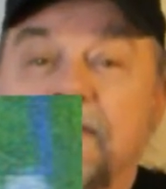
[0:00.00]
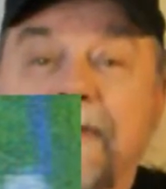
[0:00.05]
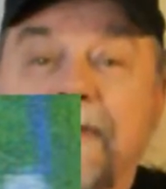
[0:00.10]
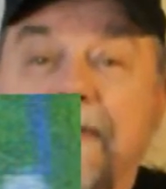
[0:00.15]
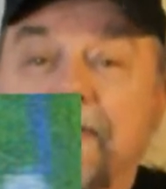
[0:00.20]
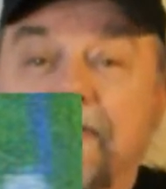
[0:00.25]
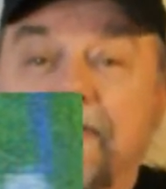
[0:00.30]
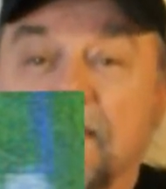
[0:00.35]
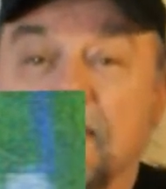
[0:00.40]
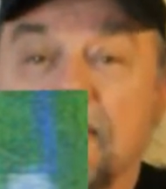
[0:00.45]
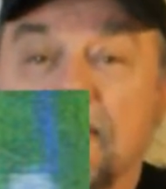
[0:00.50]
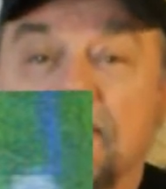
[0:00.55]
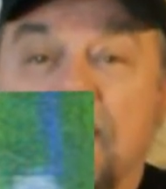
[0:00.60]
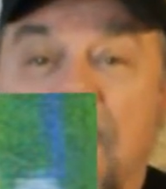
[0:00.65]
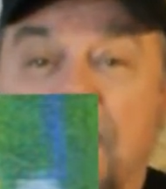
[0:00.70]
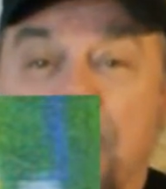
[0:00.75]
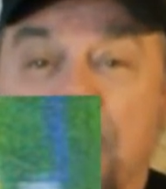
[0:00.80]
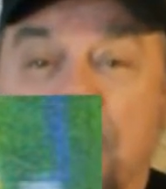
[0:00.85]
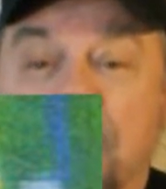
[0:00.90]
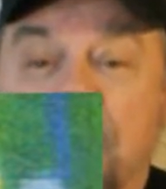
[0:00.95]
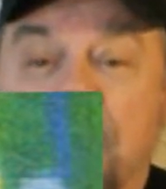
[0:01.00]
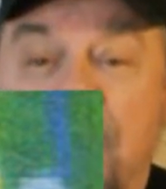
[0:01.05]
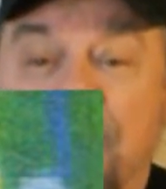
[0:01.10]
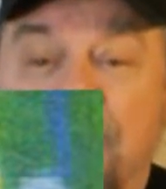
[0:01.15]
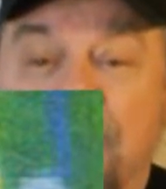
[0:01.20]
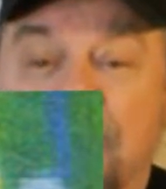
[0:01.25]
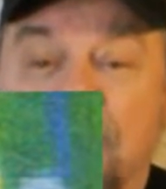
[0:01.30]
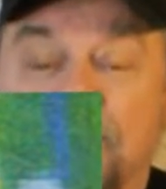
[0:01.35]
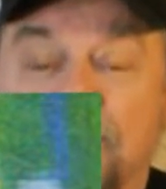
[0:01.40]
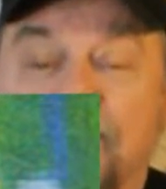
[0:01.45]
desert, a
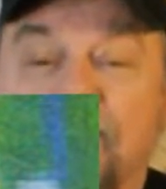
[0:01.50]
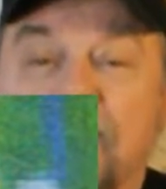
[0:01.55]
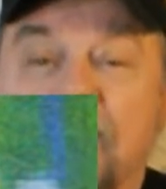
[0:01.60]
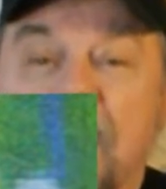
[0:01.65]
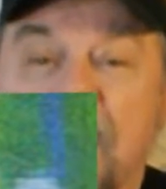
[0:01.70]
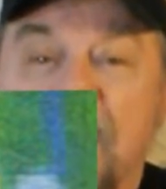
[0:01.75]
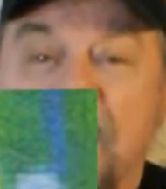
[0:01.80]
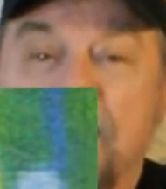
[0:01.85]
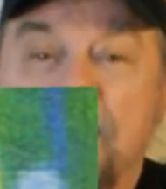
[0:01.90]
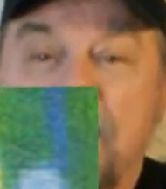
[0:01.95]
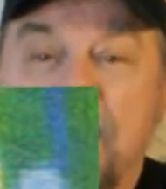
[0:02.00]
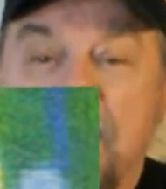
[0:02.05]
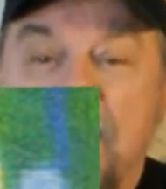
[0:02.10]
topographical shape,